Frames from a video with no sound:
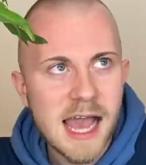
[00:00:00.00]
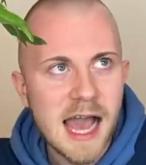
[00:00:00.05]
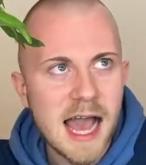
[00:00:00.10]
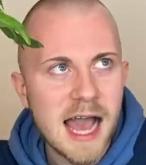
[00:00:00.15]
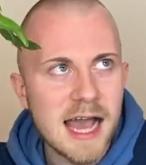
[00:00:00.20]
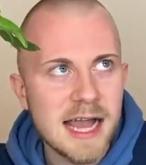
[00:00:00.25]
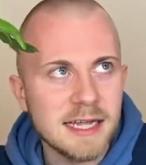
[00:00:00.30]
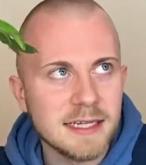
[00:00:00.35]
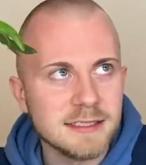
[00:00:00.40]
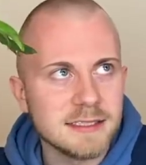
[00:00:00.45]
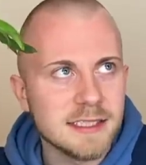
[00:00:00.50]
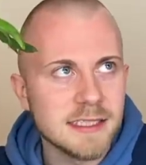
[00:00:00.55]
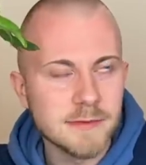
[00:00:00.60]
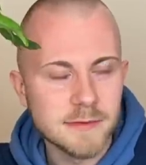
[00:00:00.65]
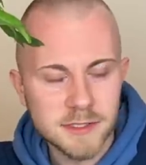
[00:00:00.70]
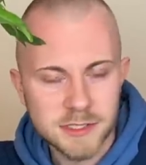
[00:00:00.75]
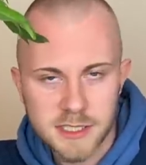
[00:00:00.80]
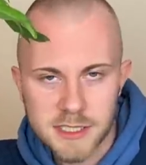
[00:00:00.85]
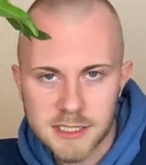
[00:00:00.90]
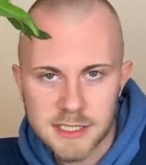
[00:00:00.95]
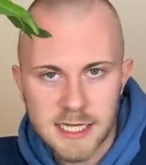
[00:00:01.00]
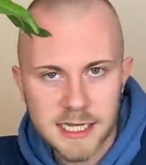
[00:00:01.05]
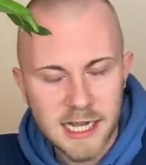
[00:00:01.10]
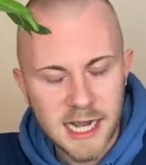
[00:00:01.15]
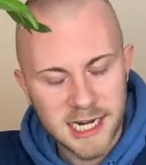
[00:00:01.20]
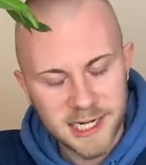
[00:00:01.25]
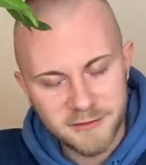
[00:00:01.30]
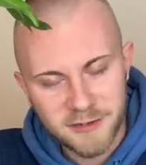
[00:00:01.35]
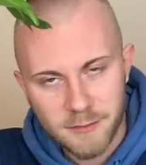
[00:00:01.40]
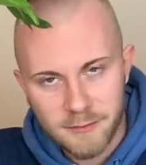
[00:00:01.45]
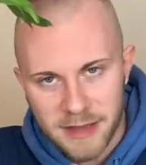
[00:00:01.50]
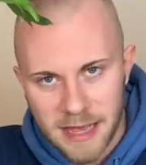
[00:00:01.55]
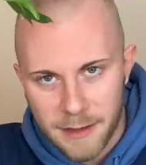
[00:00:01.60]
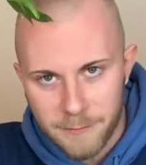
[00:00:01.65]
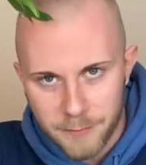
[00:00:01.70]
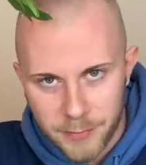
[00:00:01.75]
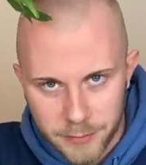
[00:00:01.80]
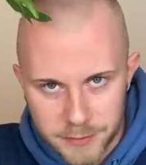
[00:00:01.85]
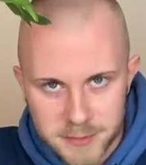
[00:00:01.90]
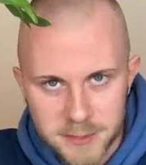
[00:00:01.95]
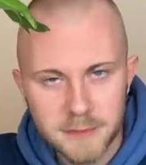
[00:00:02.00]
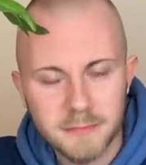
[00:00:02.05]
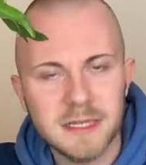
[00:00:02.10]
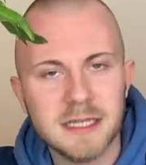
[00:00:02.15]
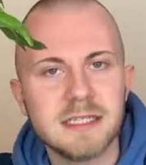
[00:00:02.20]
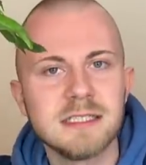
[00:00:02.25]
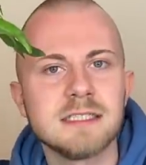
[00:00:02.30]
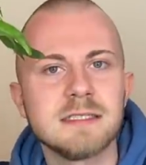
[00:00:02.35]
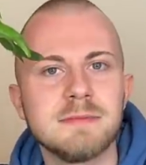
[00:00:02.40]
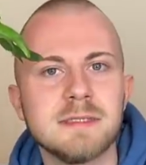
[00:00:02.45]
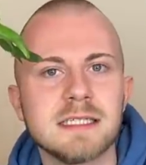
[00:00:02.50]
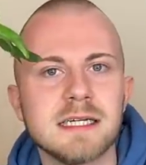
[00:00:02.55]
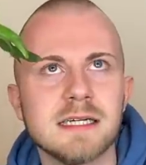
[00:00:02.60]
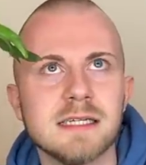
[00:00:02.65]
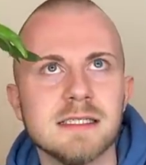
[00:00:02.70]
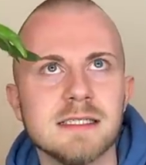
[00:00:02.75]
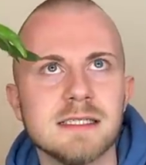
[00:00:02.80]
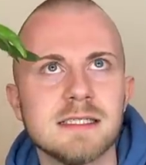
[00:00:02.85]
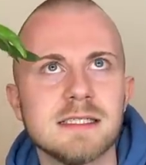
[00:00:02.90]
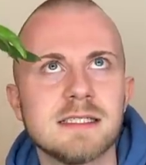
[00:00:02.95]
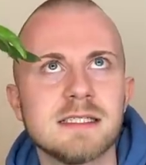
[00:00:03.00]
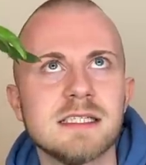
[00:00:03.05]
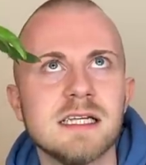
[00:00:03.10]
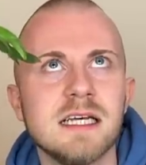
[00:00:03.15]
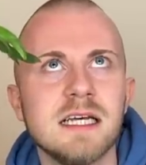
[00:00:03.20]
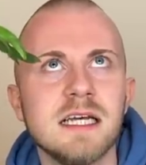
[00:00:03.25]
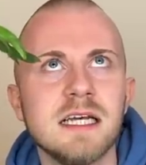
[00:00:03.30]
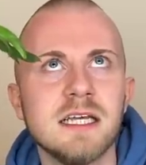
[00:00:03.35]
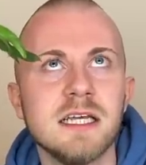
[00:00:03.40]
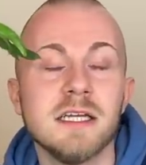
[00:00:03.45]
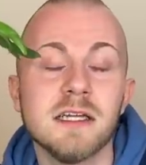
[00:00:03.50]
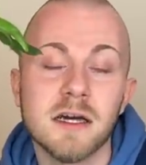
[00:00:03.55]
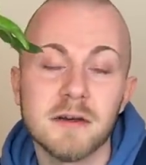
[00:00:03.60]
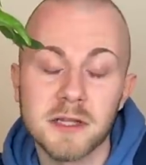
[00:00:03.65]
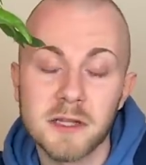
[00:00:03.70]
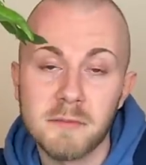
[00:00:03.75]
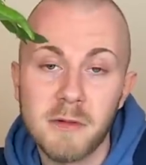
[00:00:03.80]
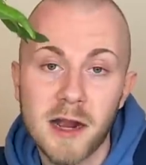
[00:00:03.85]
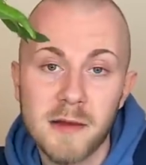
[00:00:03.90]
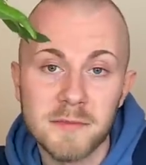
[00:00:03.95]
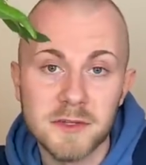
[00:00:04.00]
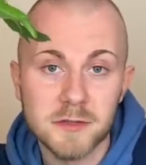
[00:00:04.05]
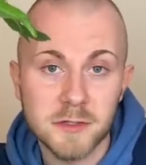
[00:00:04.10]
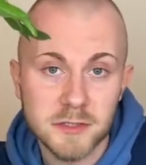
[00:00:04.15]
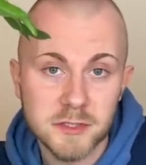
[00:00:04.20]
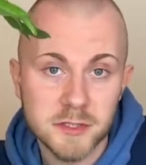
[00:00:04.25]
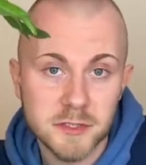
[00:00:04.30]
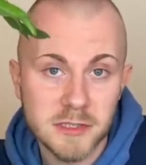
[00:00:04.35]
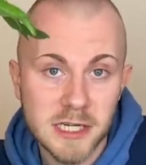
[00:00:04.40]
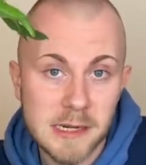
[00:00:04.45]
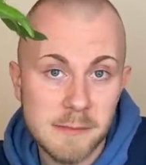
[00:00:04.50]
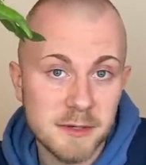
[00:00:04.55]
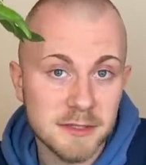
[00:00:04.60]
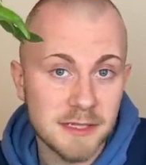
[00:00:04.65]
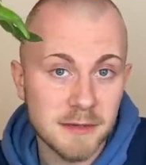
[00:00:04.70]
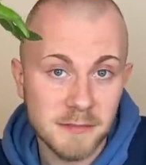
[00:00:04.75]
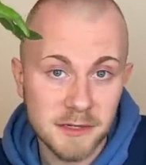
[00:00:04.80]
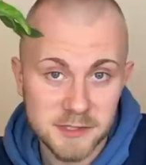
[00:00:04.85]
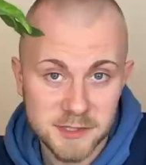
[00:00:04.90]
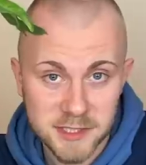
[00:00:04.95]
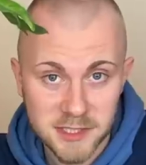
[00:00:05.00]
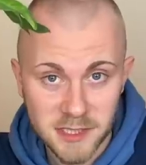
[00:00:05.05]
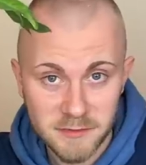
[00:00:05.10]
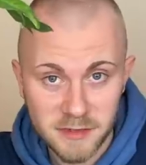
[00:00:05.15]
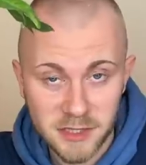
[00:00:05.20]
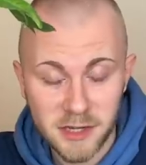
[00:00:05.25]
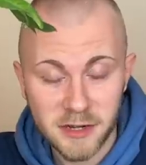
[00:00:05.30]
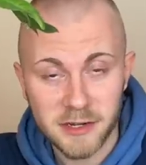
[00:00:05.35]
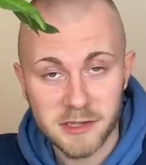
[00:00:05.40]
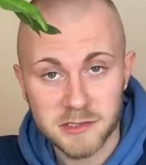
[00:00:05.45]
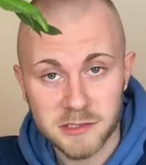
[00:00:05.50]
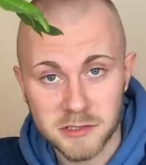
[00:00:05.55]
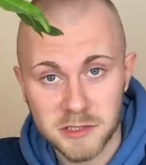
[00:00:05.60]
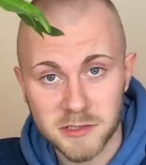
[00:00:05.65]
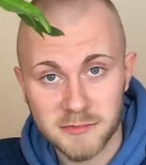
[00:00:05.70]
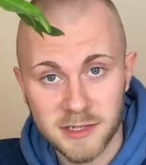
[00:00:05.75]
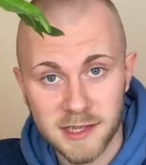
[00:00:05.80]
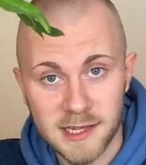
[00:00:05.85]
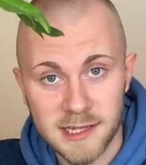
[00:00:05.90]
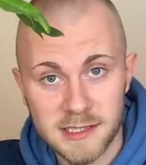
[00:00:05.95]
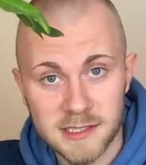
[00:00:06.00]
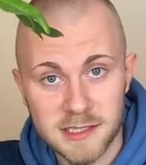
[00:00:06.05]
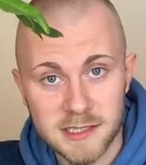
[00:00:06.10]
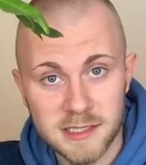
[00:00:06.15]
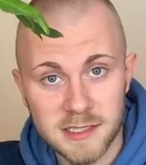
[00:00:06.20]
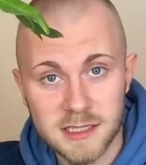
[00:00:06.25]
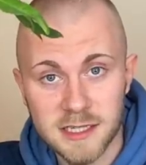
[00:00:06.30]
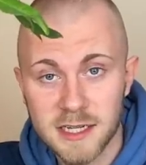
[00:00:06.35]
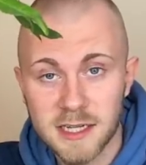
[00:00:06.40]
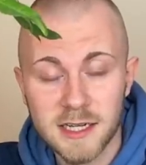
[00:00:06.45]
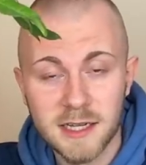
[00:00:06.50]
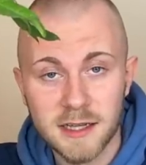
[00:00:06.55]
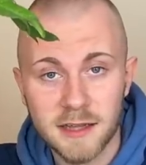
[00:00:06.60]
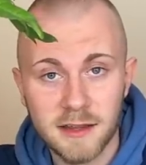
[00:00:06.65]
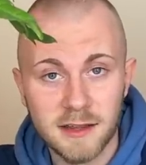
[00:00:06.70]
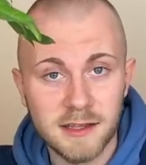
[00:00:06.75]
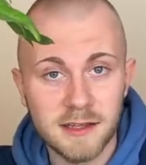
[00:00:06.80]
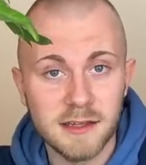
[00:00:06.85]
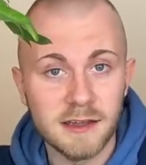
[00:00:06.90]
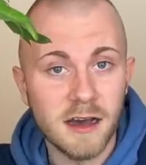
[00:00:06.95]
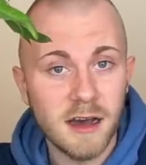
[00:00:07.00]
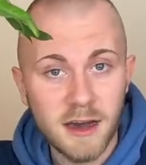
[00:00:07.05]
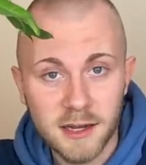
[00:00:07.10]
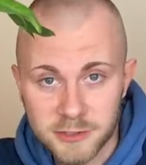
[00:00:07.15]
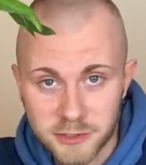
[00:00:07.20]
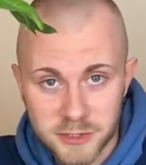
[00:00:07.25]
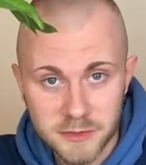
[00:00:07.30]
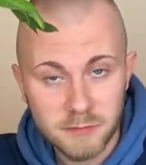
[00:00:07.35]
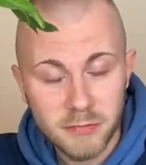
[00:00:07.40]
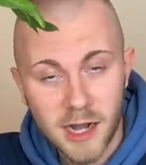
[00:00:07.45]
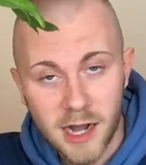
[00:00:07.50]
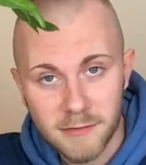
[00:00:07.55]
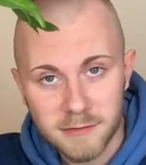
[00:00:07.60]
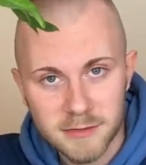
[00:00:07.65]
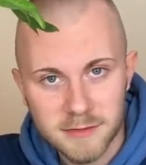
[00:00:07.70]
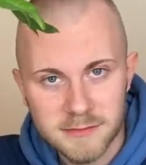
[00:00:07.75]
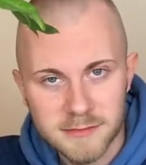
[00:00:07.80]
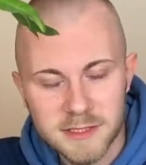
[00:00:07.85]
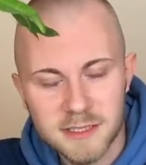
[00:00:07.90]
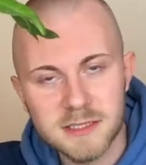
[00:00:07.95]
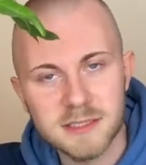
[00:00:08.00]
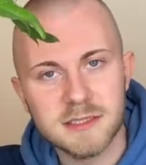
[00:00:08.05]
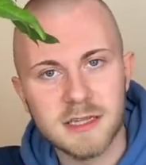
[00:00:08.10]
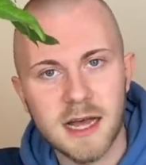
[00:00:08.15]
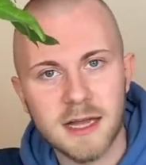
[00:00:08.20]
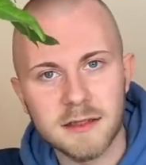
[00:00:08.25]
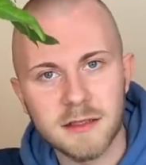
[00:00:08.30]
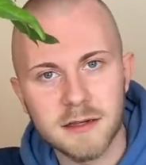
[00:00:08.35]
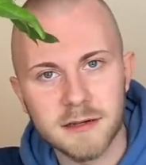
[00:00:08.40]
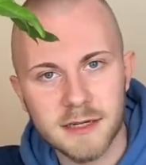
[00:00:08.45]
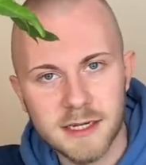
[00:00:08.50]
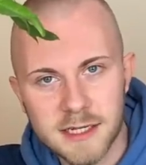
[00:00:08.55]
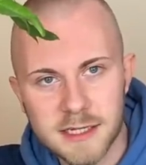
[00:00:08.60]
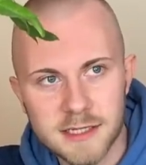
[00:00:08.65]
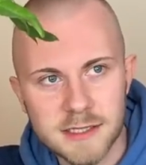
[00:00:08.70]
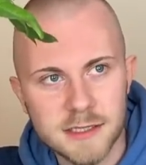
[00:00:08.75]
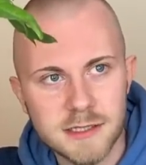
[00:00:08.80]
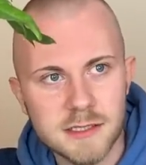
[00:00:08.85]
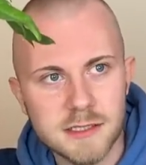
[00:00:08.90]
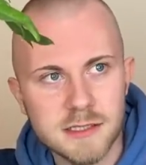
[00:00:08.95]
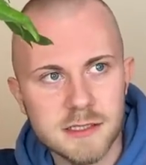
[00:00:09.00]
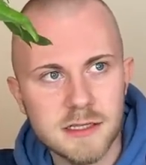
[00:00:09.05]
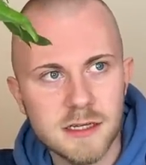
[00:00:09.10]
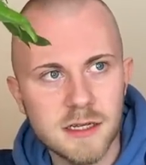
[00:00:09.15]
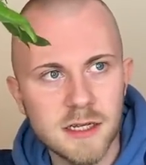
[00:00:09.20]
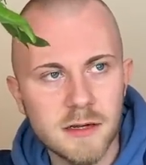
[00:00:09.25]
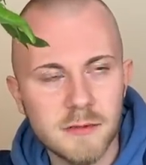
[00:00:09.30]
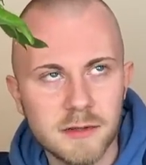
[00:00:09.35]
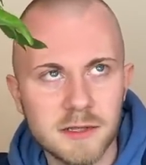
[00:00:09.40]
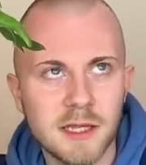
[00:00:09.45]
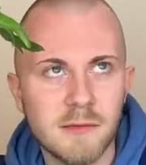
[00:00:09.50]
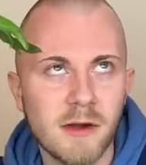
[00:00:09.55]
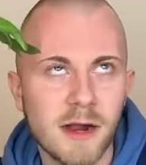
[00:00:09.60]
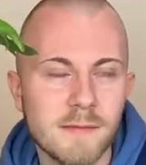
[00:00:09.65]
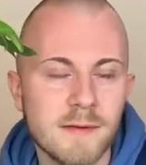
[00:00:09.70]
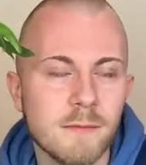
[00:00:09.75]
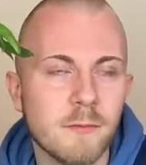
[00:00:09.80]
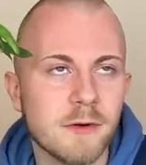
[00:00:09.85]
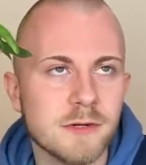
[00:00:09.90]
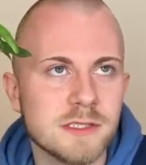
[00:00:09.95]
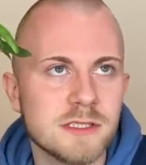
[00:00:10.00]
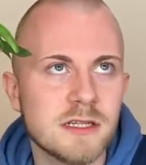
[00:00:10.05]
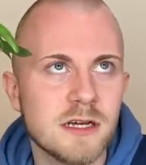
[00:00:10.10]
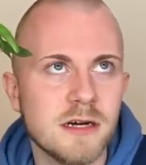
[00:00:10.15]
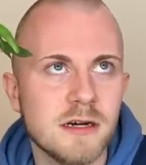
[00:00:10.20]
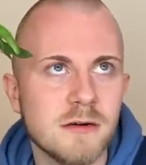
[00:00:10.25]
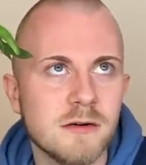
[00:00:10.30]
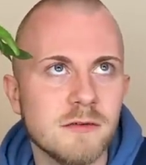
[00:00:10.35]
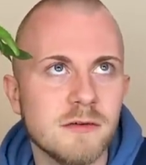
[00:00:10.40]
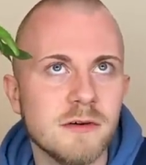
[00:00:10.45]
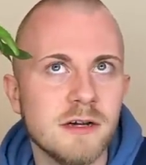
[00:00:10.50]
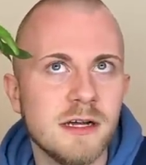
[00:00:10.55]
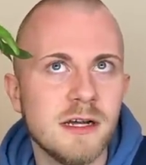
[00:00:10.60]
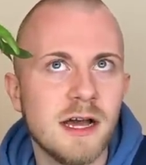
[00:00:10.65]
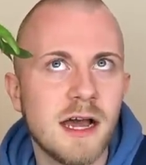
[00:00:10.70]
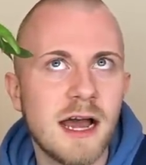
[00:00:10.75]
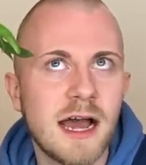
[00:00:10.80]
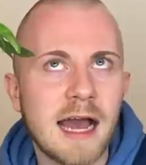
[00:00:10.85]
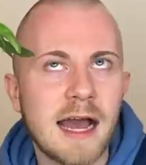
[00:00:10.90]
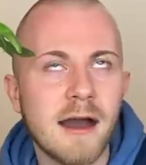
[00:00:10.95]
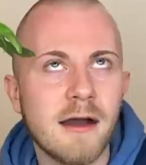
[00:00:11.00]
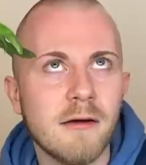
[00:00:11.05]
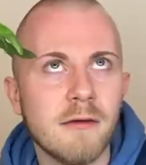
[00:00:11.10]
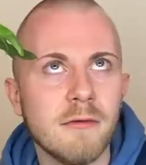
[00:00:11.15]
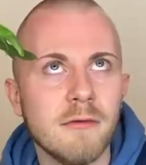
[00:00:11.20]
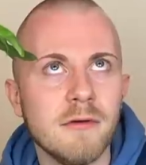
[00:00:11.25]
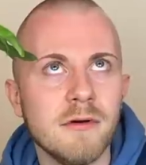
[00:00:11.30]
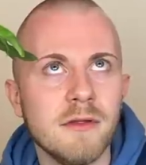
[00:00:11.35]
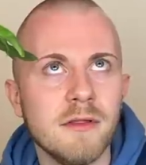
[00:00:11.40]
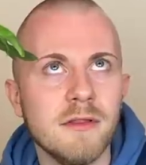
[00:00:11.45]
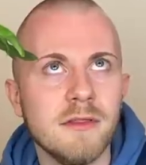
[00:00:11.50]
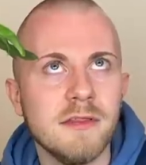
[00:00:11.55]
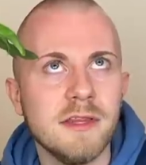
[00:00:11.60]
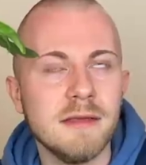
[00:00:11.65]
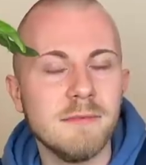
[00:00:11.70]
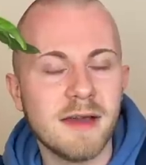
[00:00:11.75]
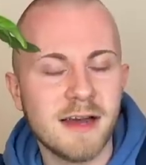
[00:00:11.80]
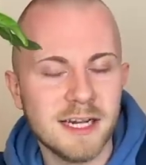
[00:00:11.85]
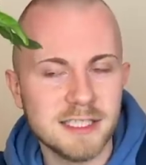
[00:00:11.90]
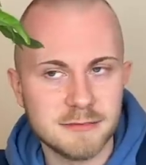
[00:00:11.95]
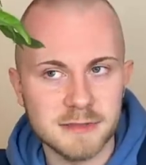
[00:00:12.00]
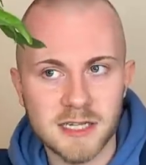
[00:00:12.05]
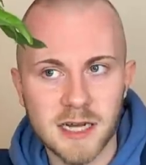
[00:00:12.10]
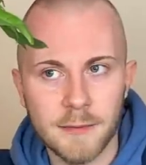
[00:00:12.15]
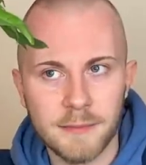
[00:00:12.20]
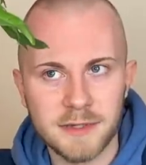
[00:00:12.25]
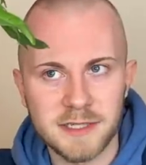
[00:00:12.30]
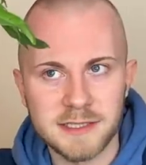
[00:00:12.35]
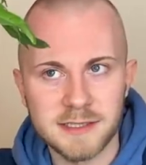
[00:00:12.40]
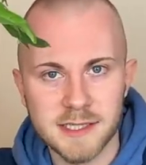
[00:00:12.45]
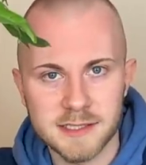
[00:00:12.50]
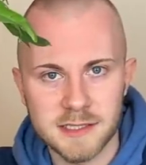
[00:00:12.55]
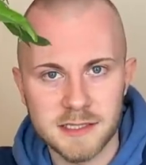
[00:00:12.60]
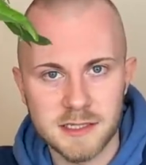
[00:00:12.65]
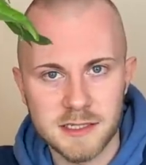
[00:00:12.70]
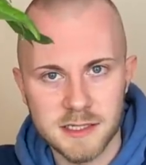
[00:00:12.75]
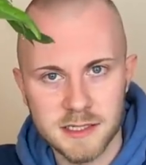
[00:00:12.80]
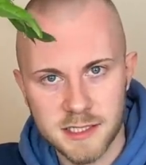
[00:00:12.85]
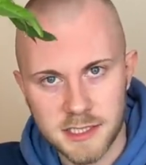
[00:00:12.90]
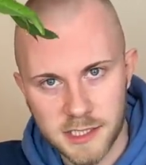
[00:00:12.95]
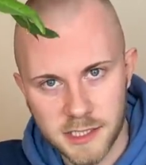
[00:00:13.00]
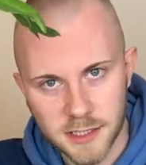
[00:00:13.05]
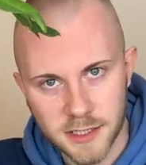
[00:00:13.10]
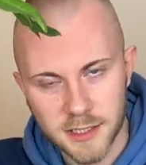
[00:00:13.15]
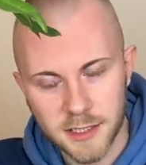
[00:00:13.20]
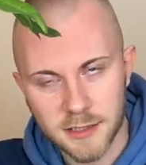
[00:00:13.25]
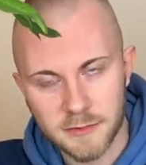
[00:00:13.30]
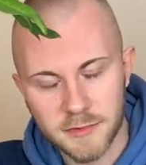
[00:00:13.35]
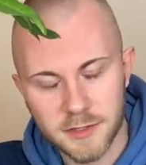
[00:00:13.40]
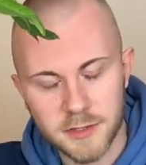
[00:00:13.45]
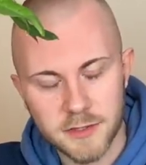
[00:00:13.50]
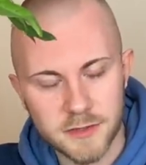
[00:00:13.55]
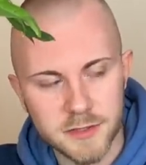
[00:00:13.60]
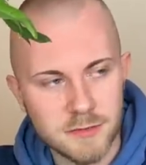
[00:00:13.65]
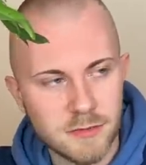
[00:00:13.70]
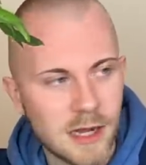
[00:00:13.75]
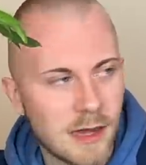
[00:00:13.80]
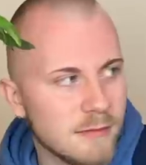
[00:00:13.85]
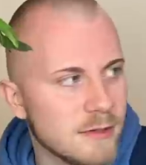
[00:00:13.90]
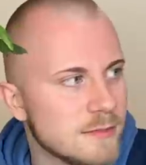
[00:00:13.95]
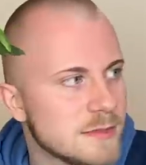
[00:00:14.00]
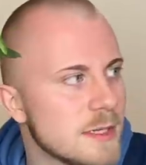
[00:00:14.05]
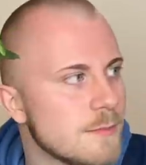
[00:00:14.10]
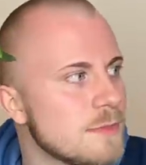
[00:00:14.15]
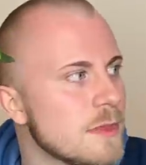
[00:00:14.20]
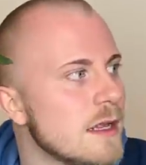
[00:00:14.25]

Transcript: And it was just like kind of a bamboozlement because, you know, the apartment looks great, but then once you're living here, you start to realize the hundred problems that there is with the apartment, more so how the management company doesn't deal with those problems.